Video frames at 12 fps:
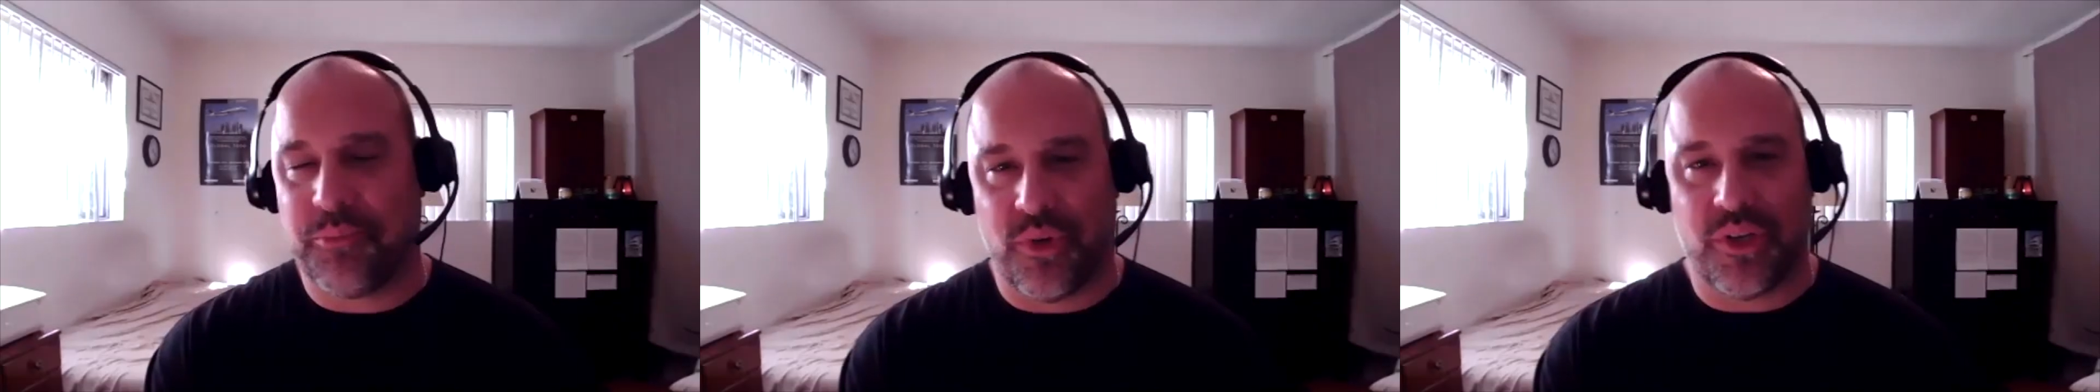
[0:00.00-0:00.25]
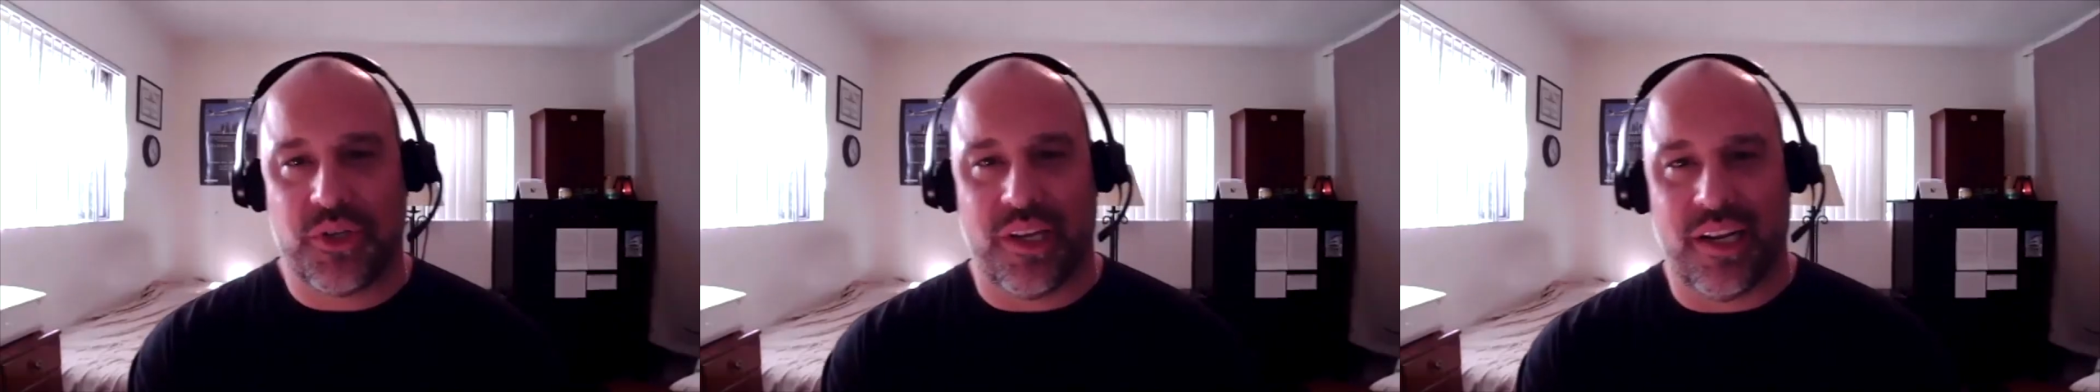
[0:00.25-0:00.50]

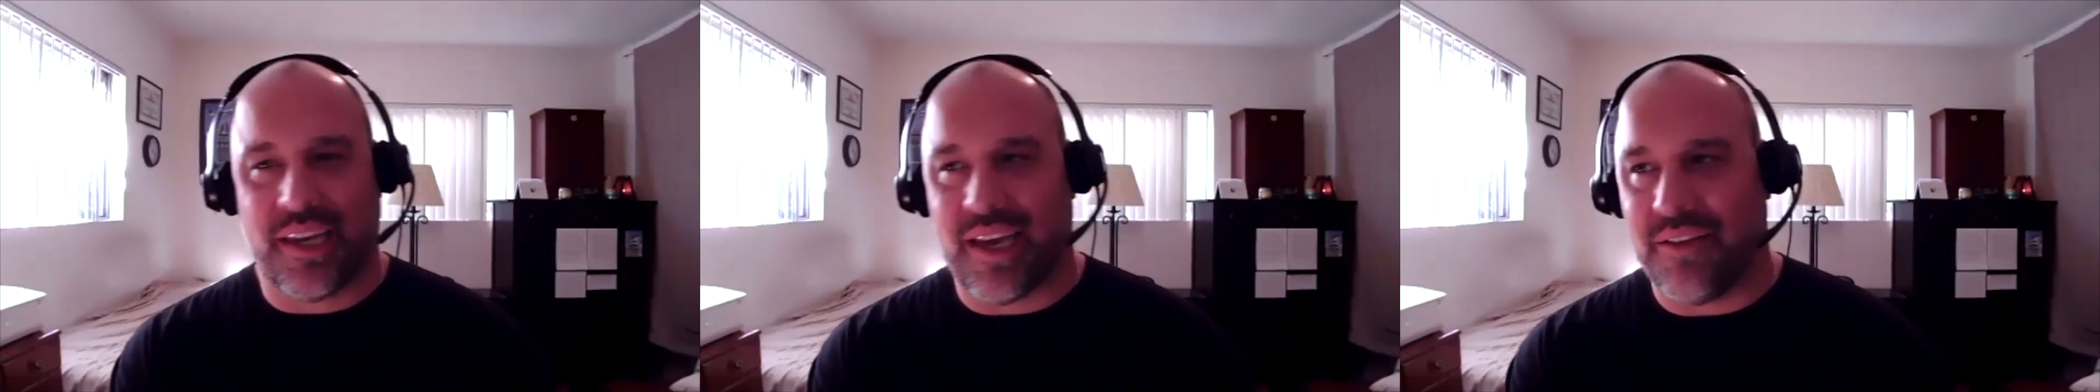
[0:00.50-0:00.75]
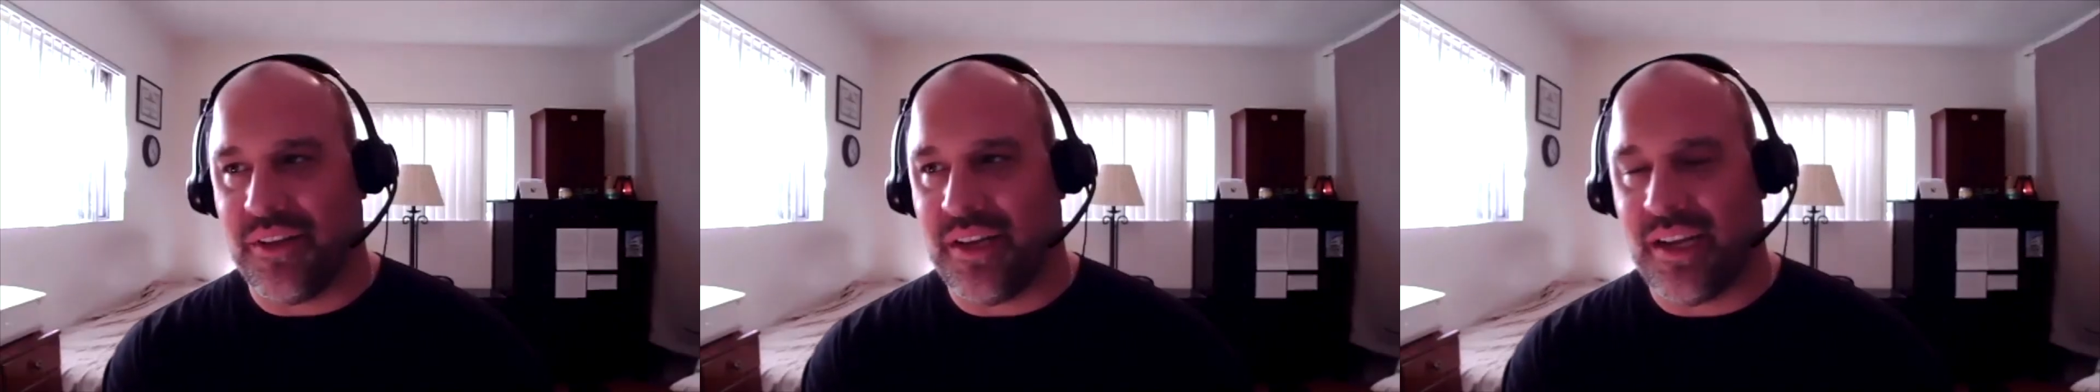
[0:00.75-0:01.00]
appreciate it,
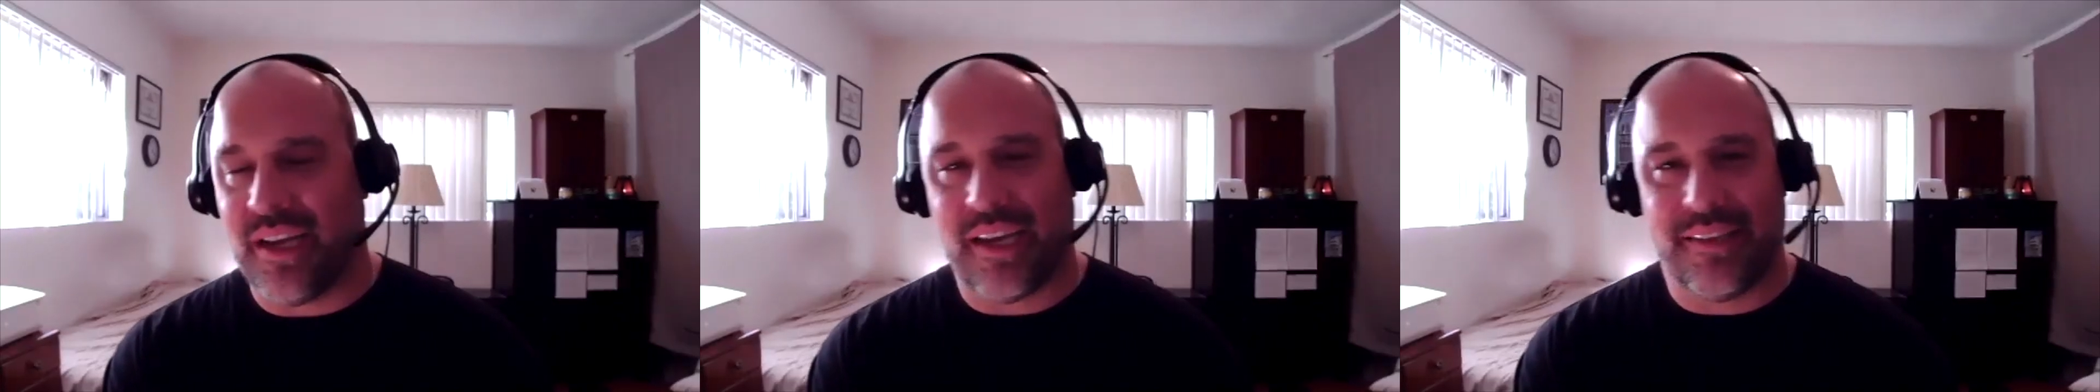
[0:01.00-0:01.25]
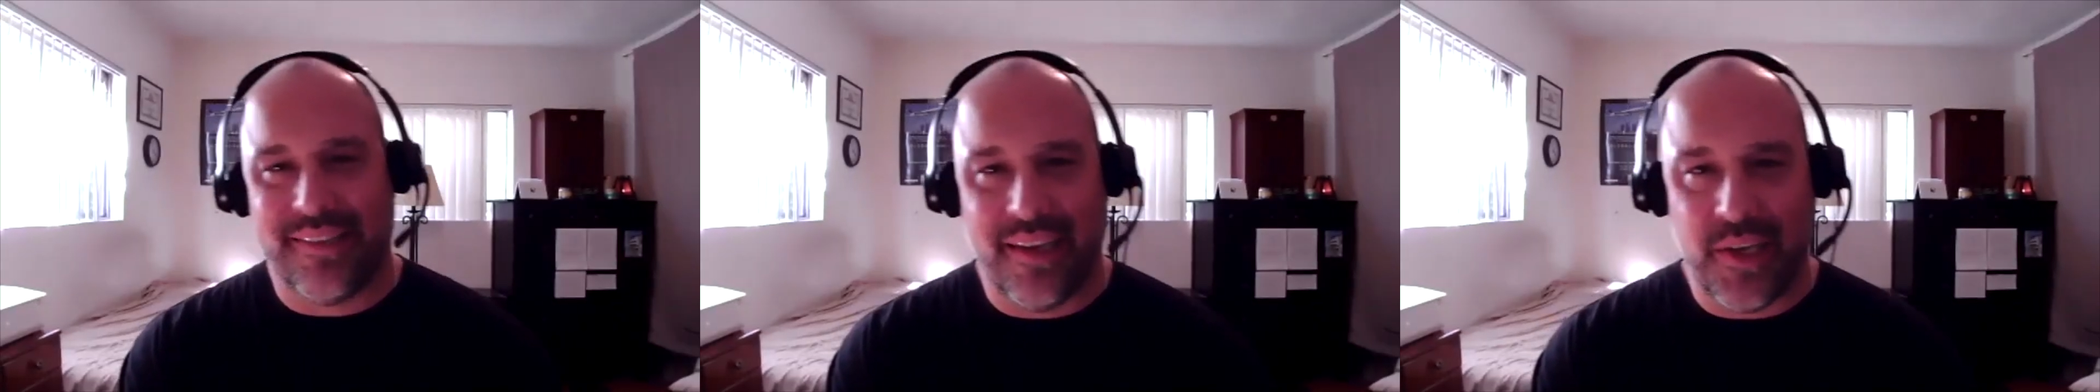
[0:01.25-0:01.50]
Kevin. And I
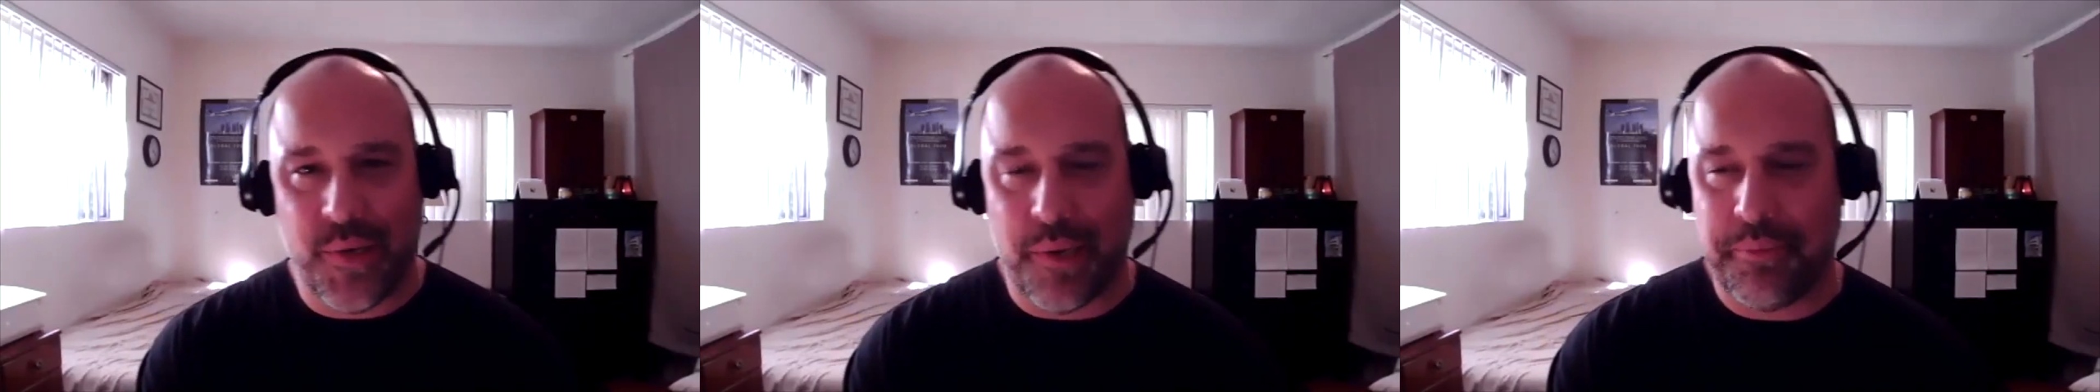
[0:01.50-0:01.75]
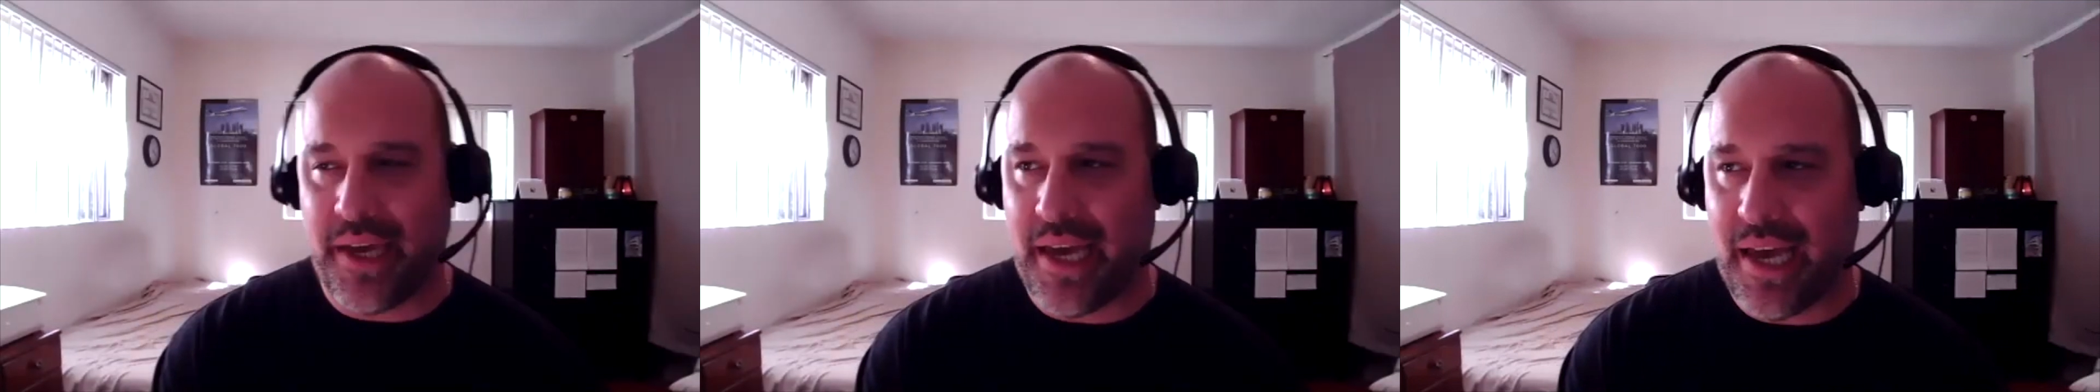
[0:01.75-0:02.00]
could tell you
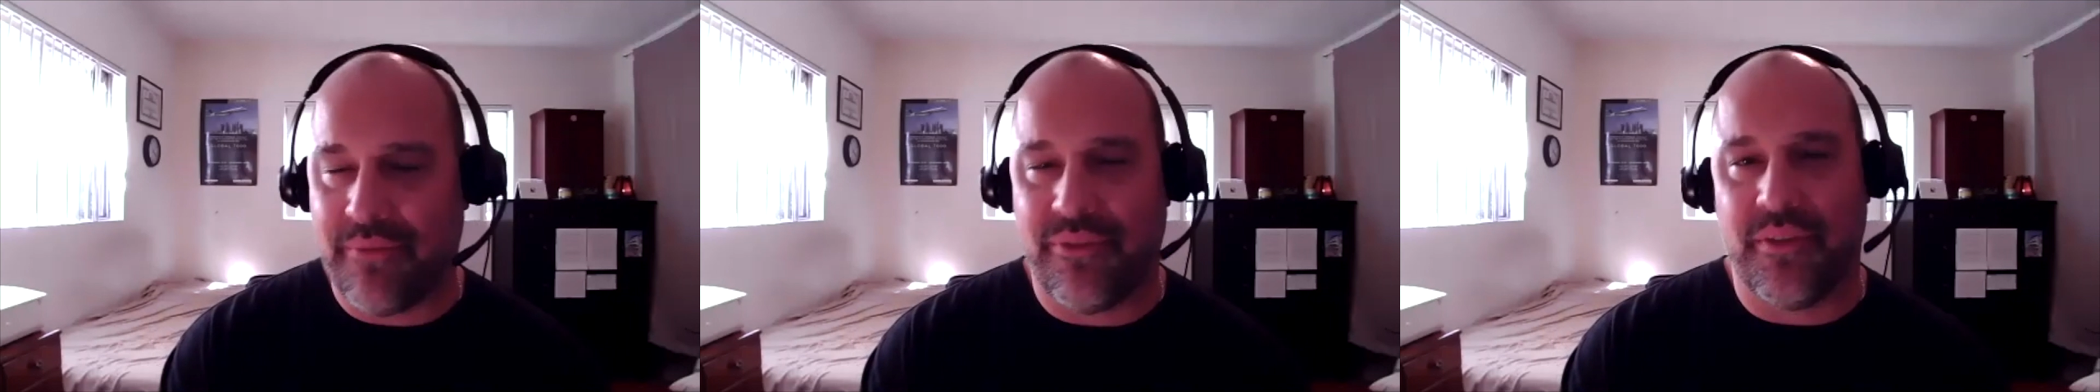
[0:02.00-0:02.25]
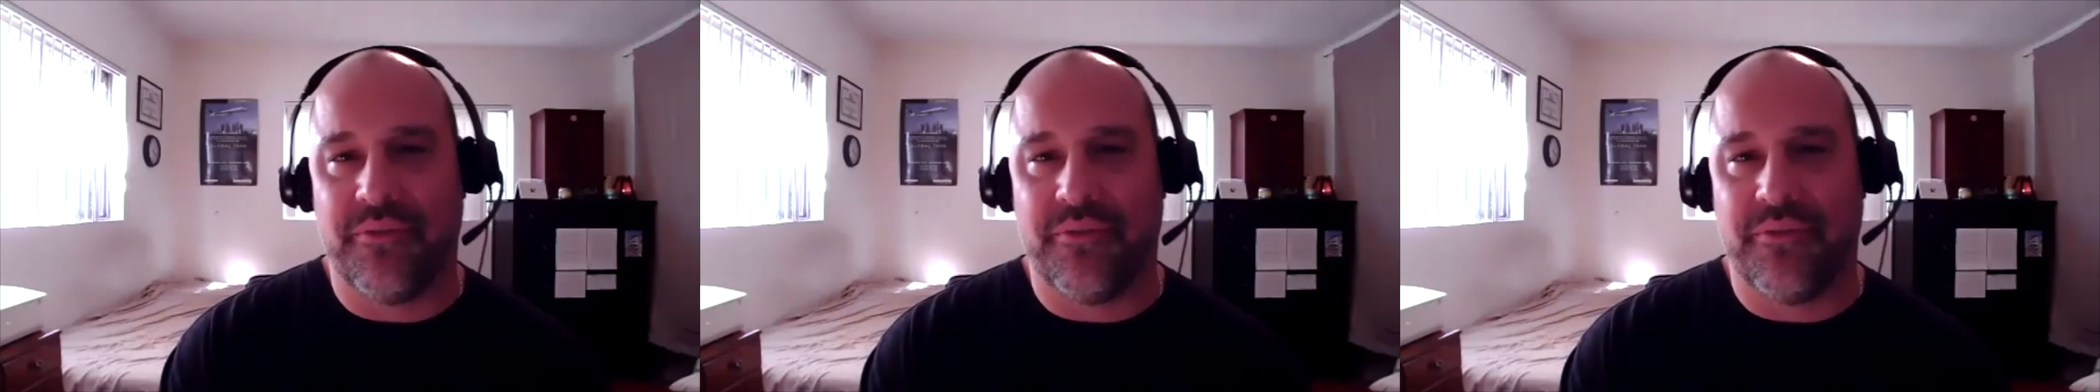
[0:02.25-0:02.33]
on behalf